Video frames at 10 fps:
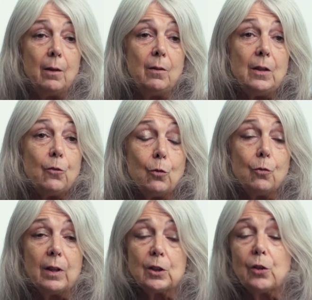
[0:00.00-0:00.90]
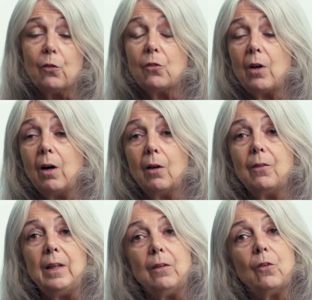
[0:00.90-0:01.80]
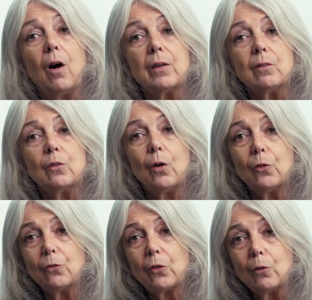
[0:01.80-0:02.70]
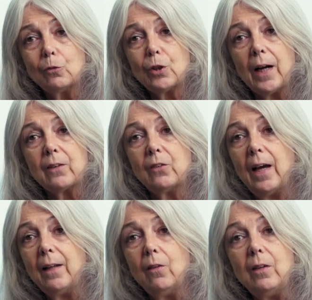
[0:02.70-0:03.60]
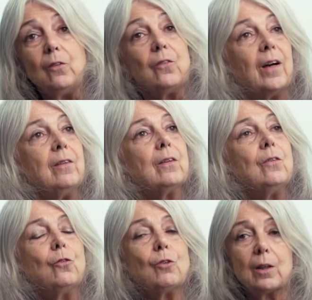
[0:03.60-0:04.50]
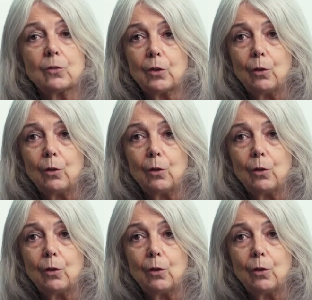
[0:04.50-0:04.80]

These 2 versions are the target cost contract and the design and construct